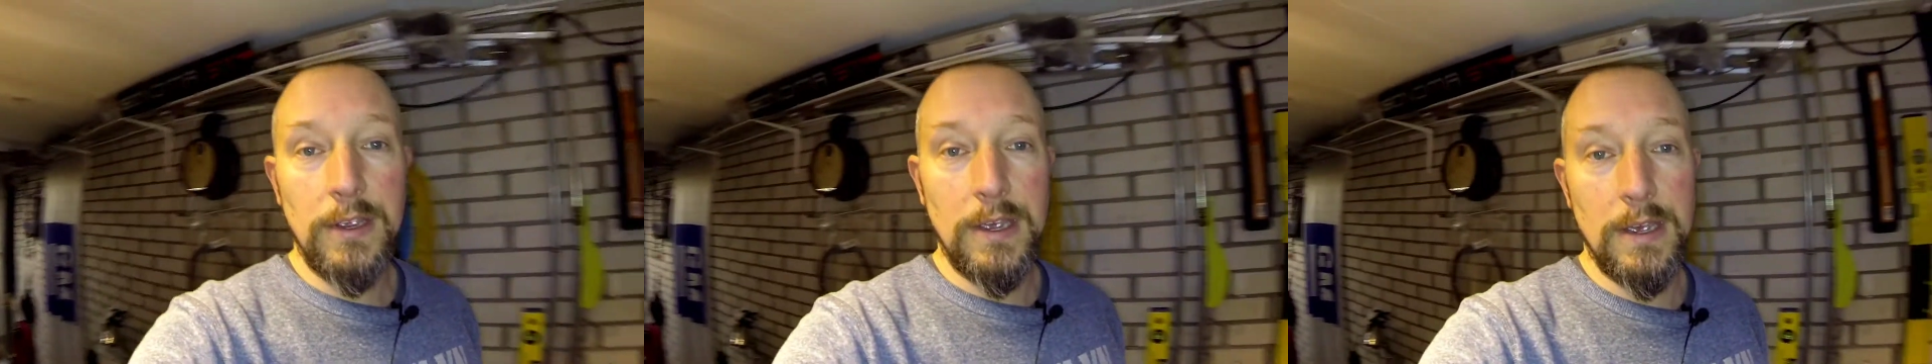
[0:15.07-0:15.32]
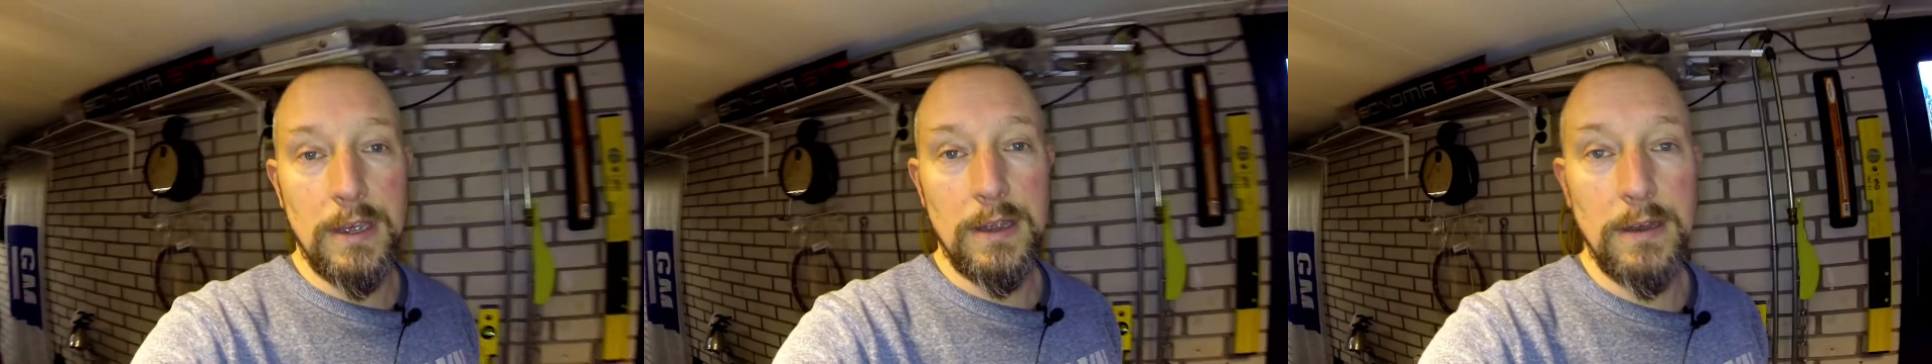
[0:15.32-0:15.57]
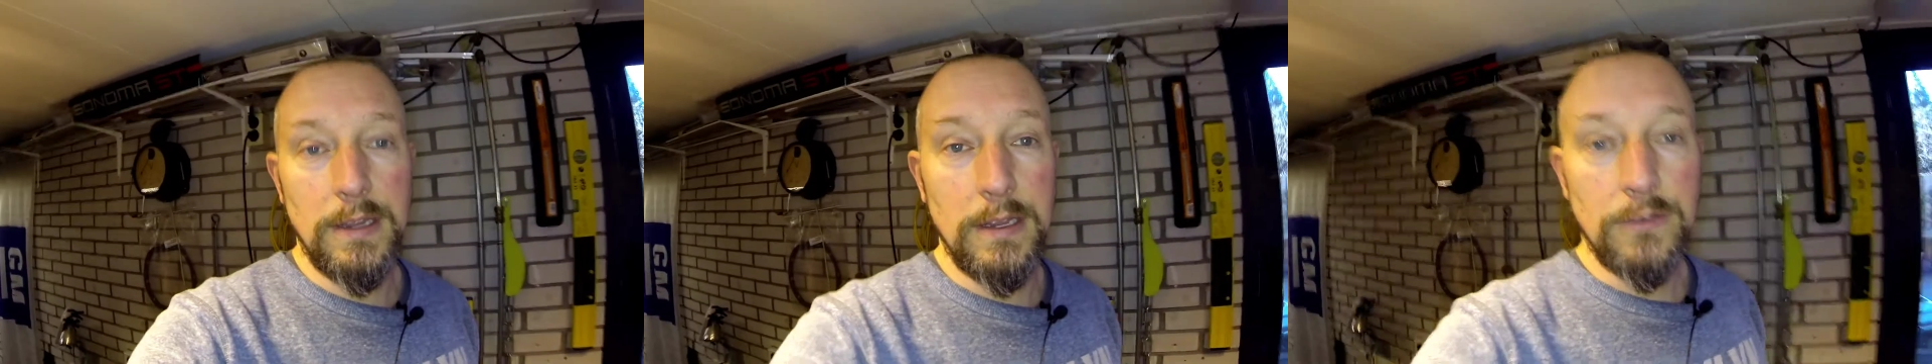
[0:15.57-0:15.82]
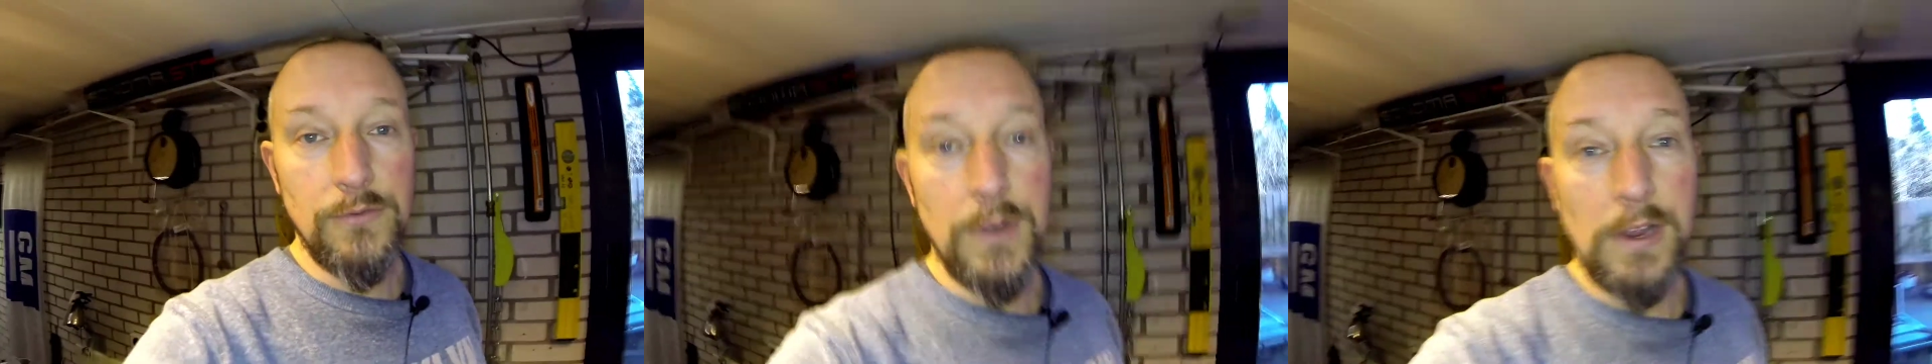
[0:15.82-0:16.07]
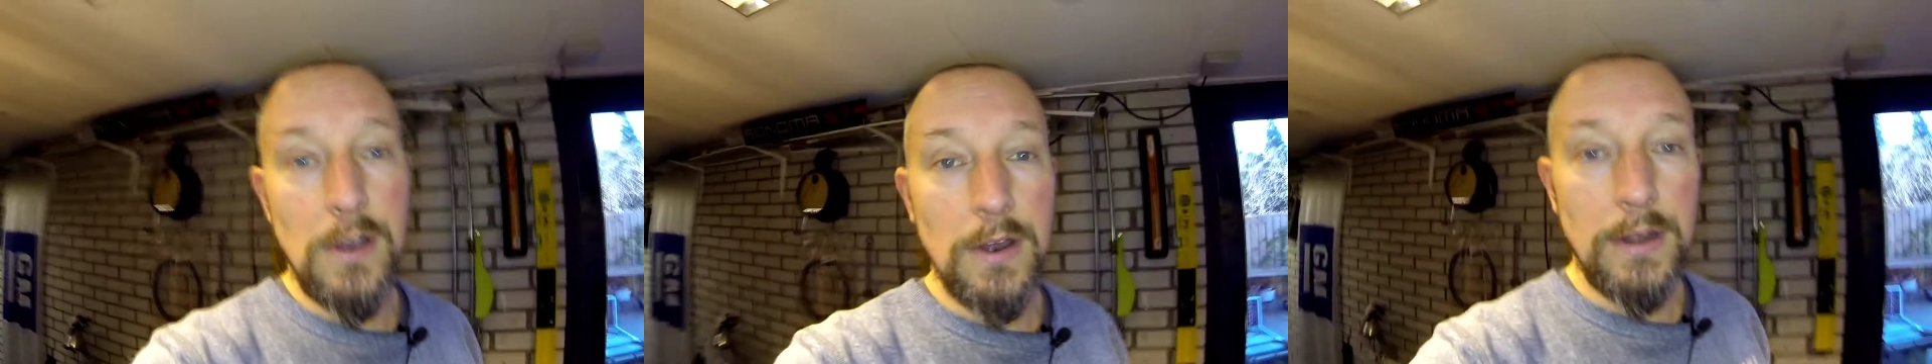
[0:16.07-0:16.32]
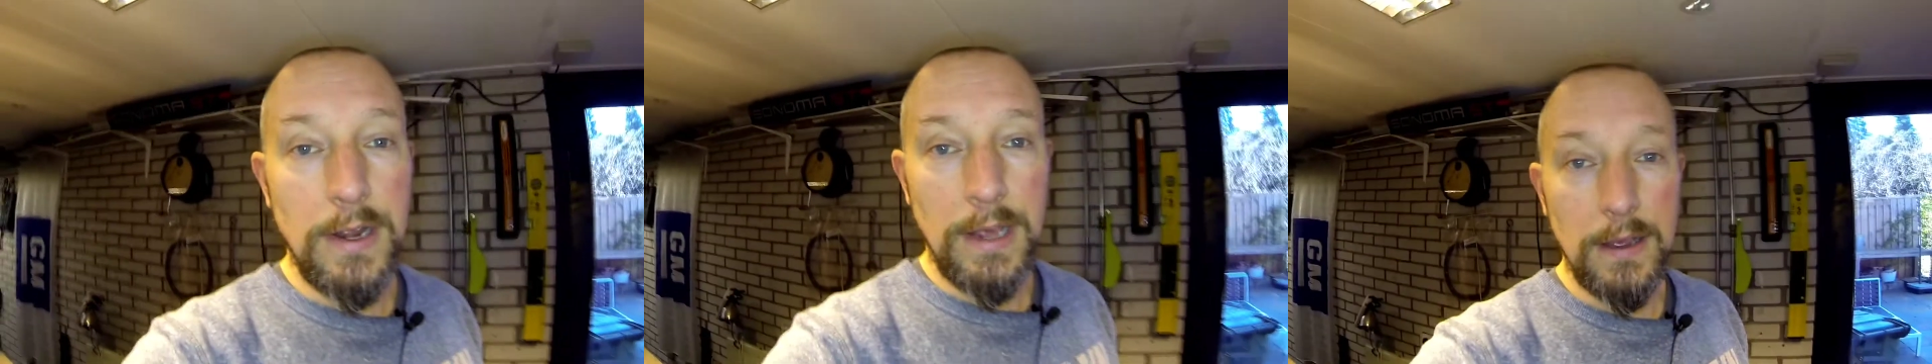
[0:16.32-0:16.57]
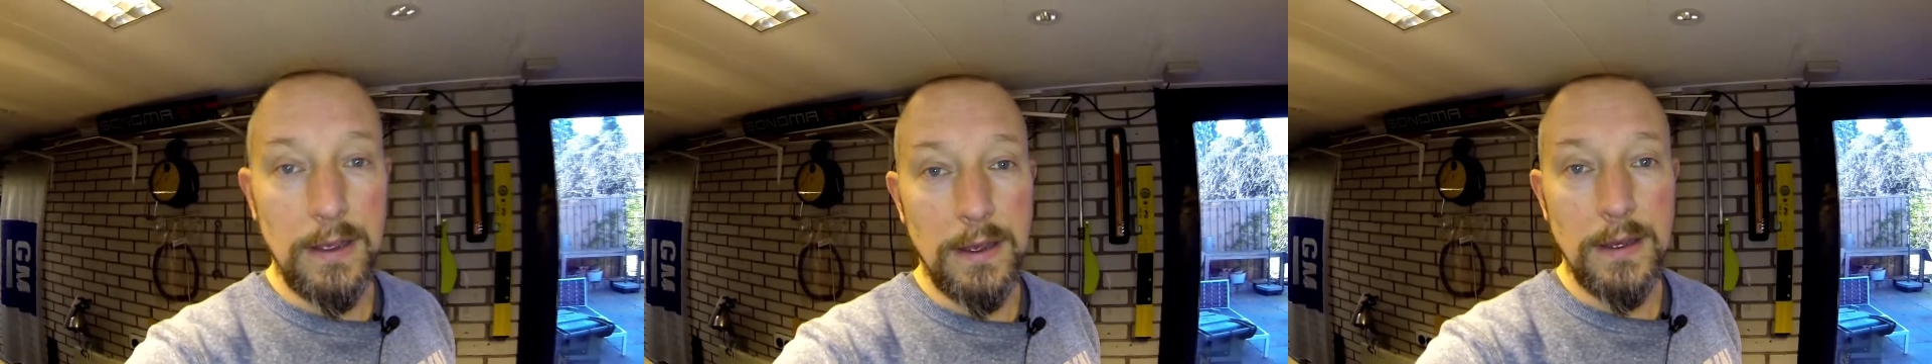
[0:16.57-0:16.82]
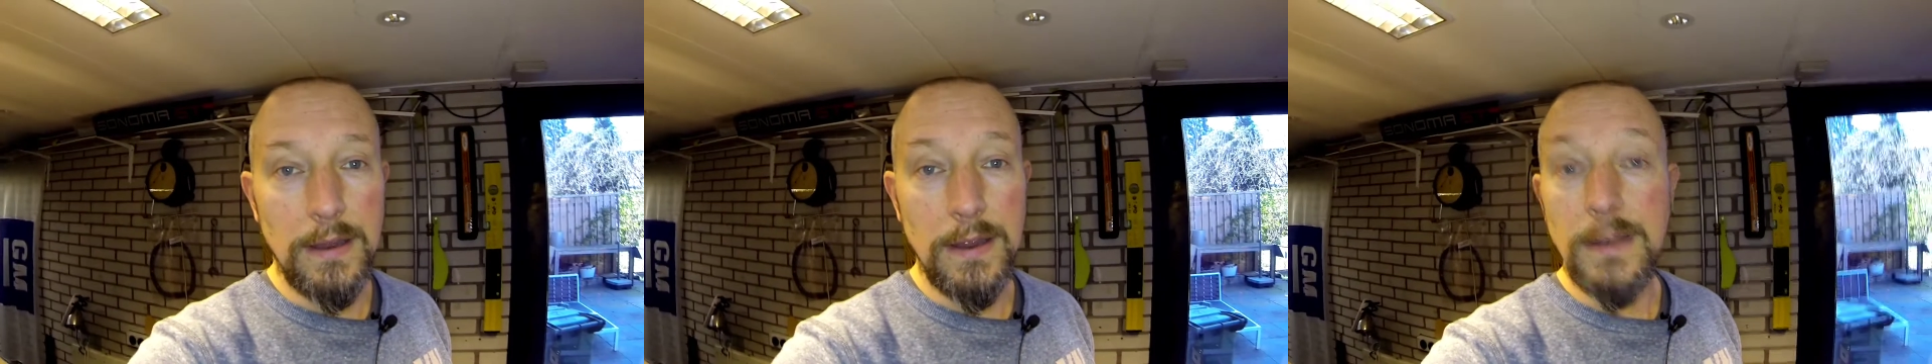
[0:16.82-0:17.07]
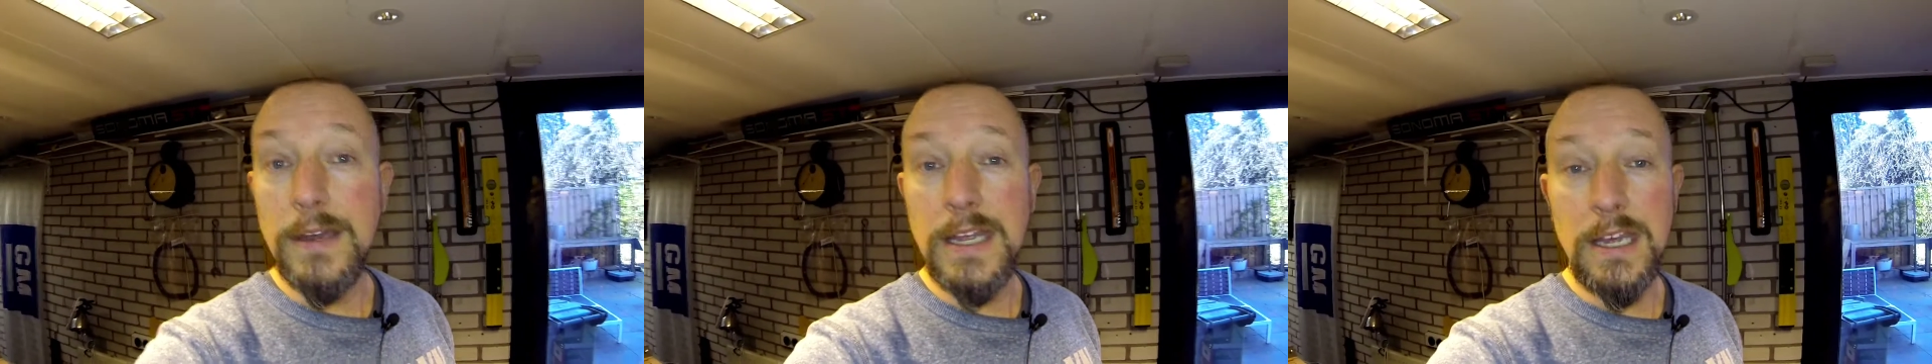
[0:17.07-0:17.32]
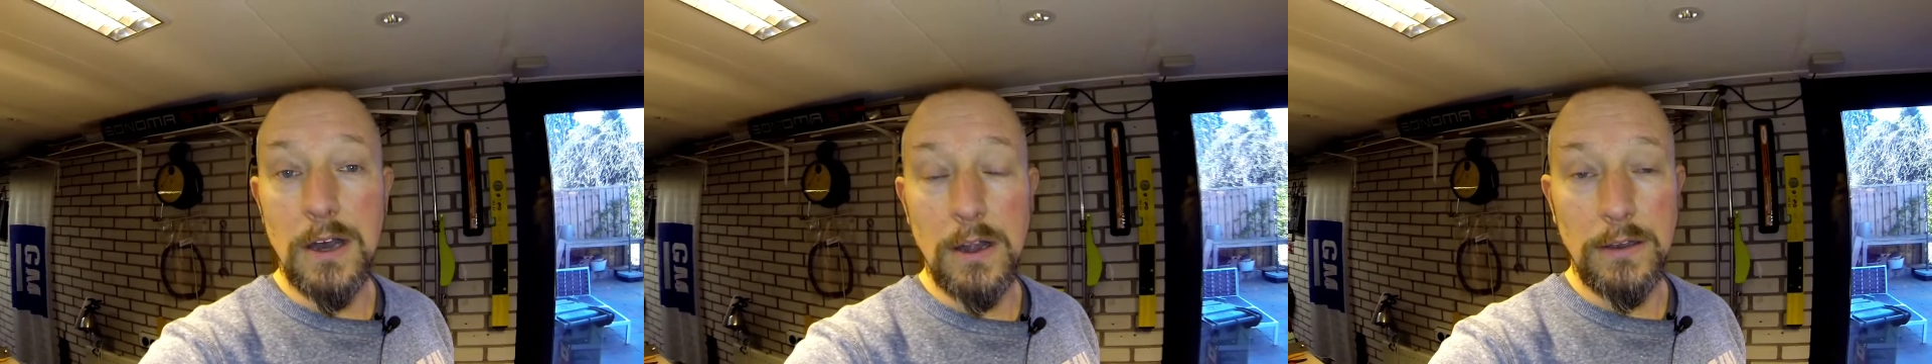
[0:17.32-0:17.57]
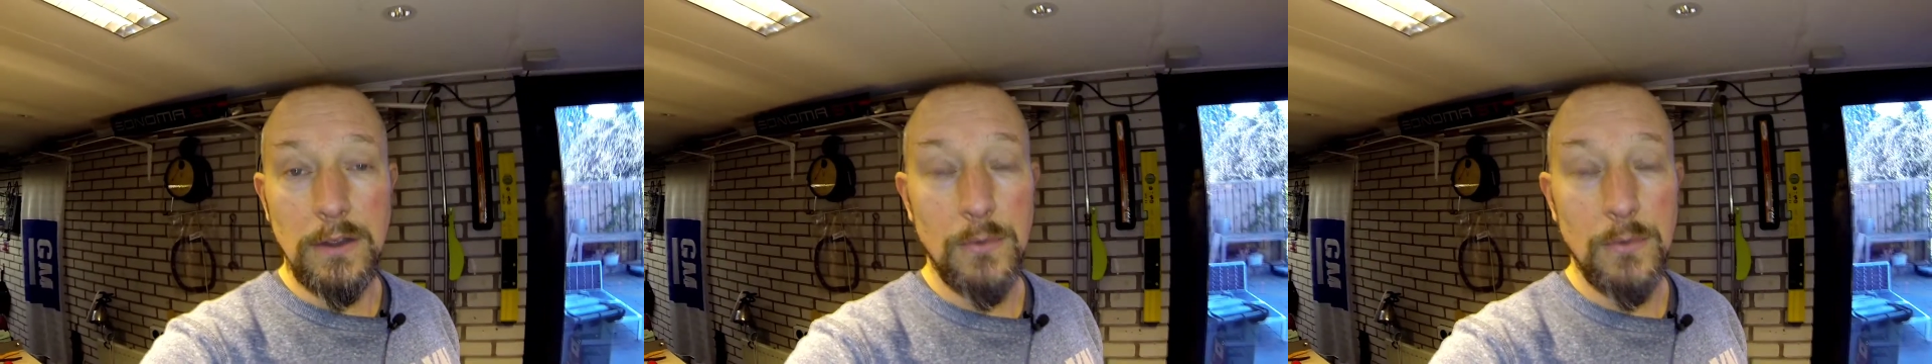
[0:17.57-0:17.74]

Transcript: and it's regarding a neon